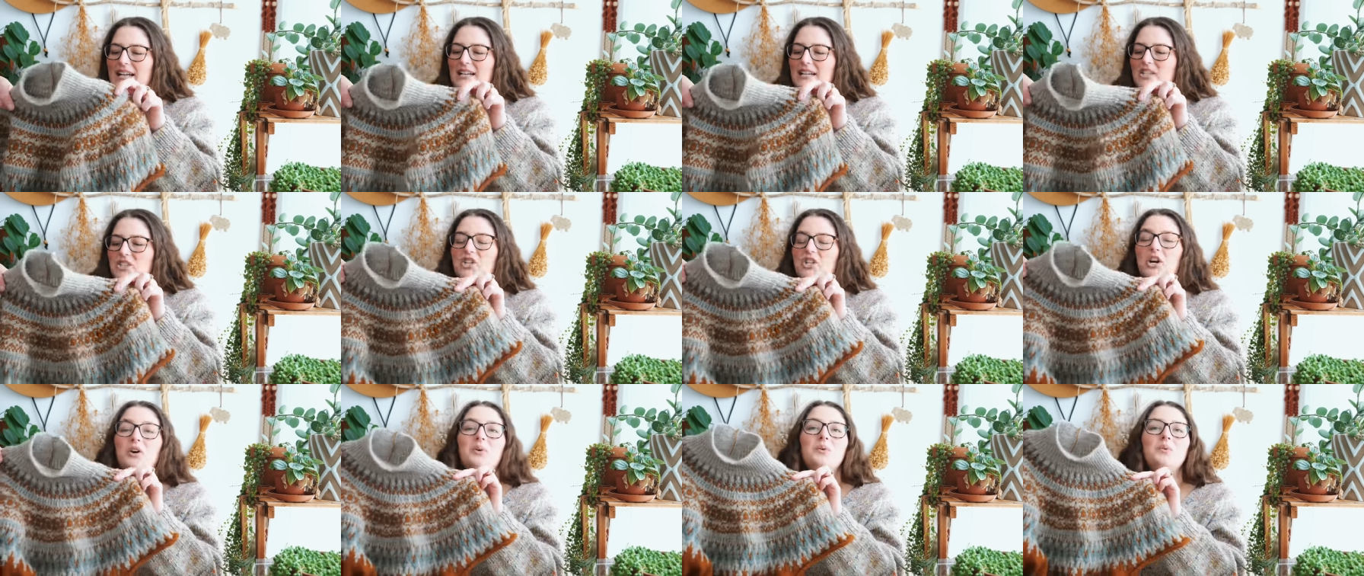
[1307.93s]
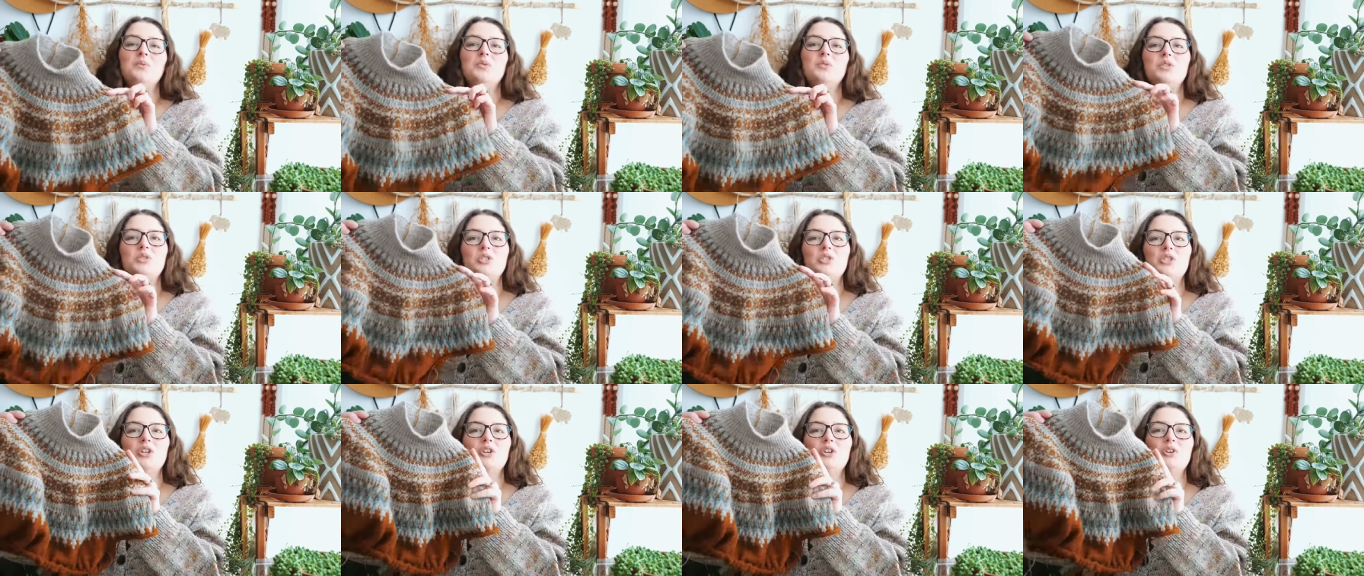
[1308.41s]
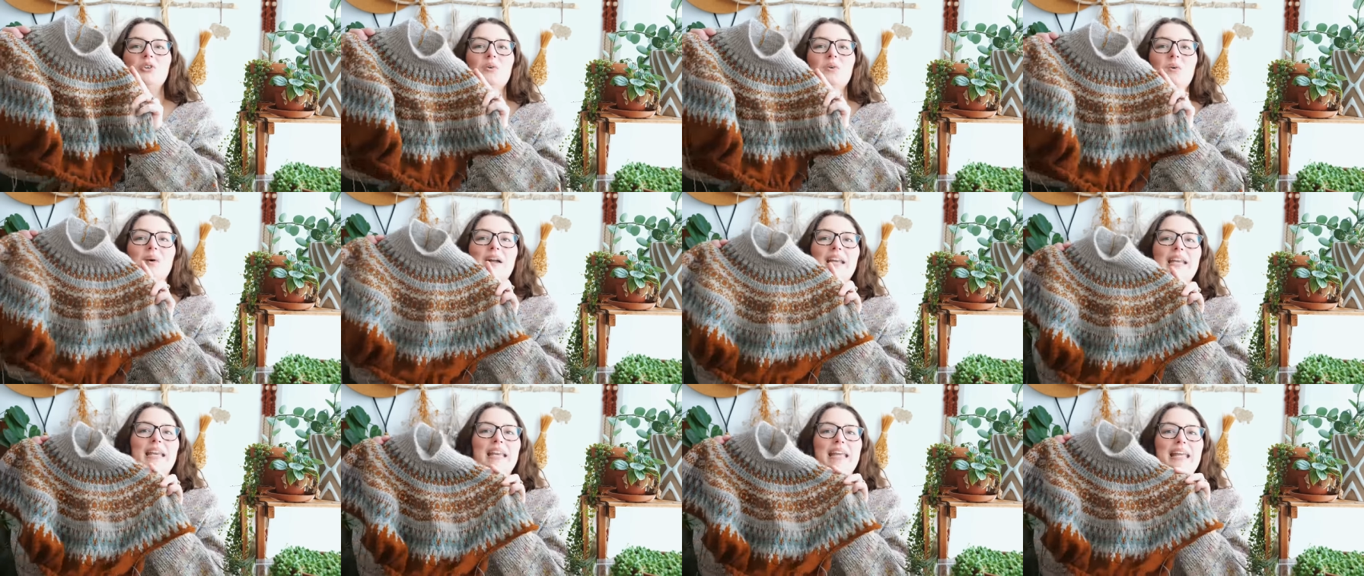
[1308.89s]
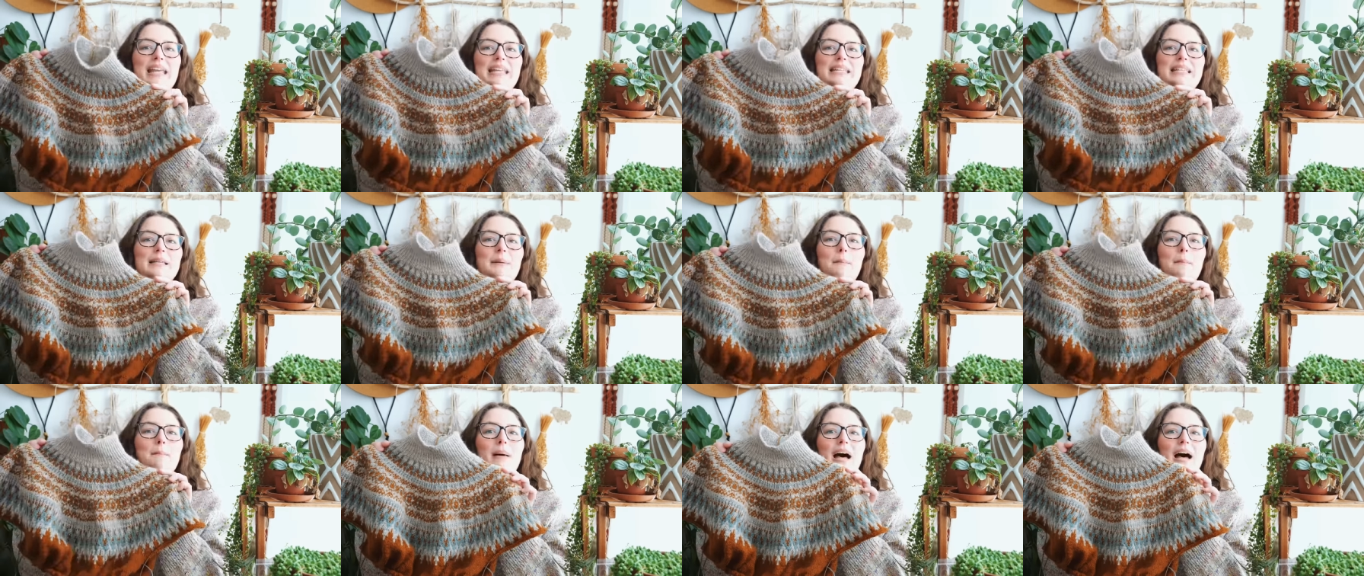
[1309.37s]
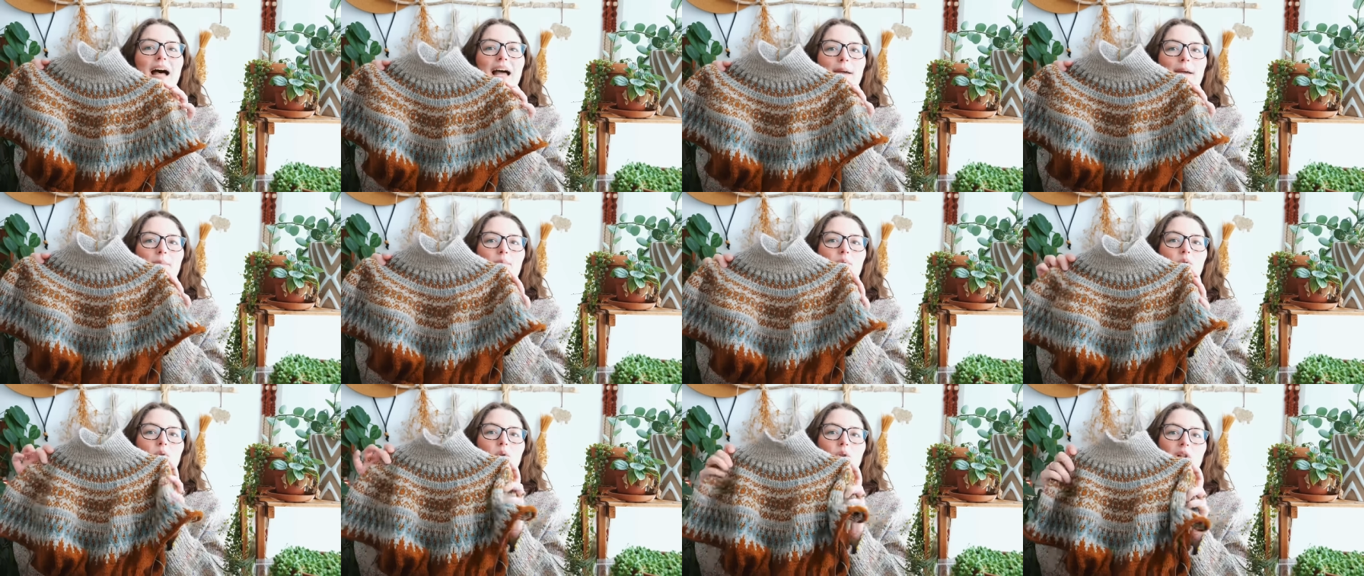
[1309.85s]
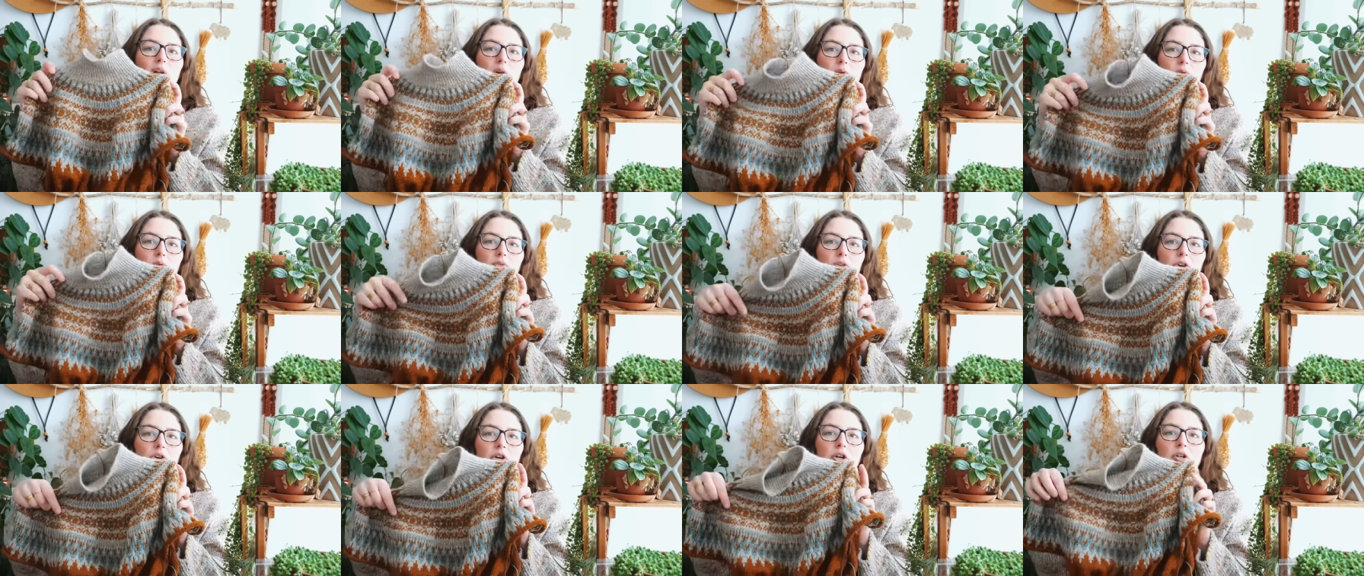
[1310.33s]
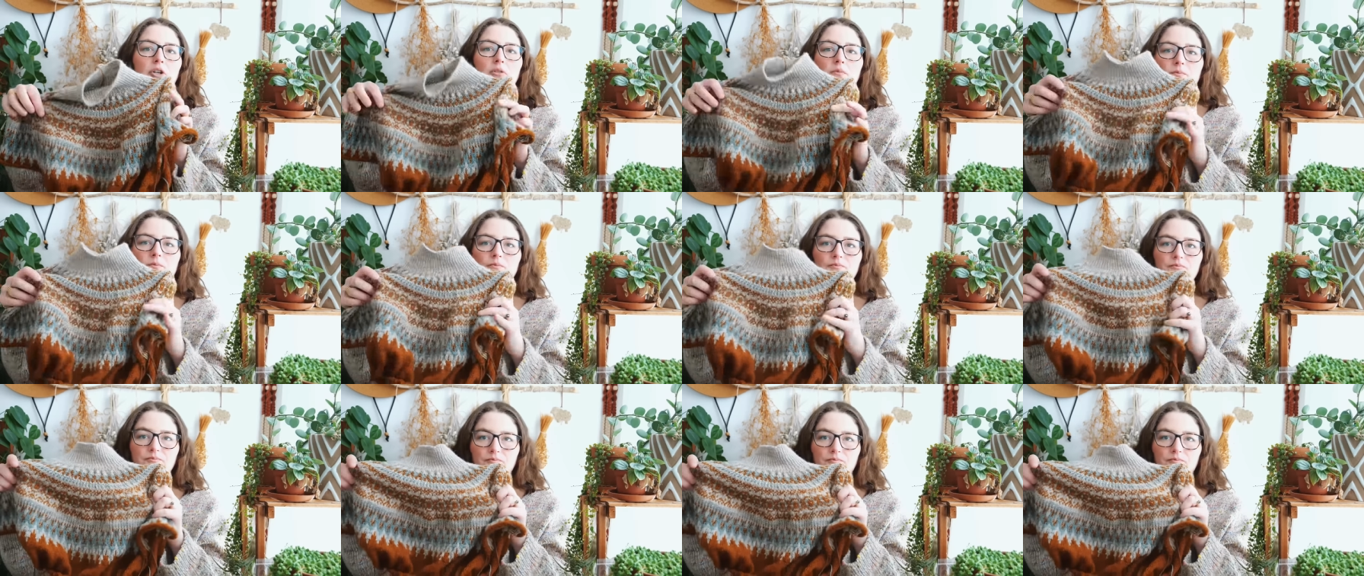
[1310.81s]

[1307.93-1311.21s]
chose to knit my pullover